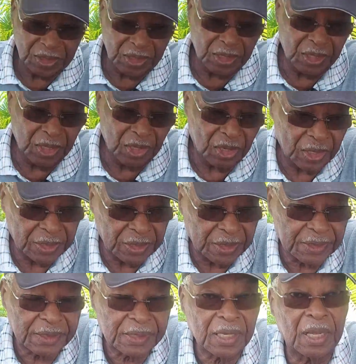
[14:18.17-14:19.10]
key on
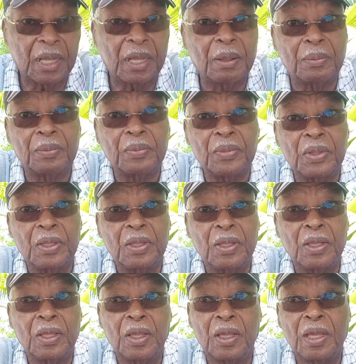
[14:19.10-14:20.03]
is
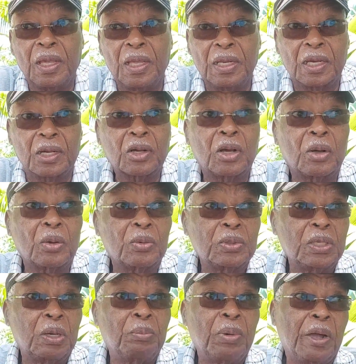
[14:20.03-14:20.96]
in
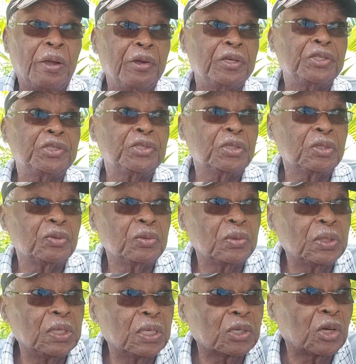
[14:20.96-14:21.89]
a marriage
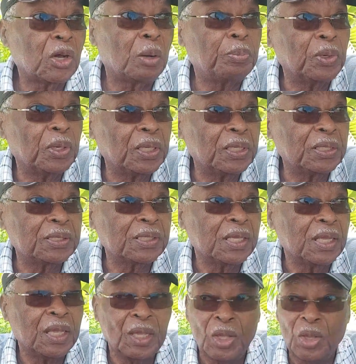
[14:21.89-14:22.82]
with a couple is,
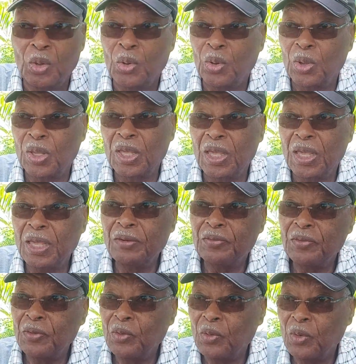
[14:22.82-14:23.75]

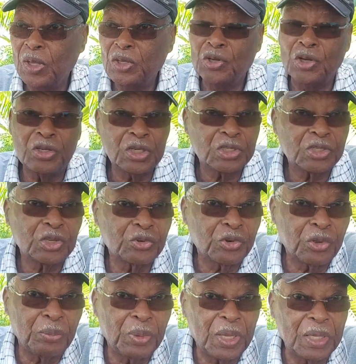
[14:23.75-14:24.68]
even in your
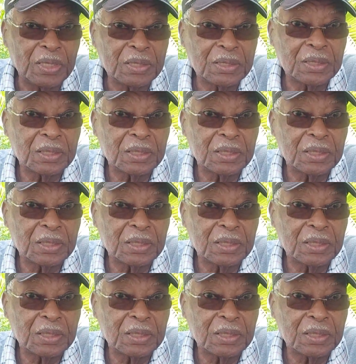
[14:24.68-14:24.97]
disagreement,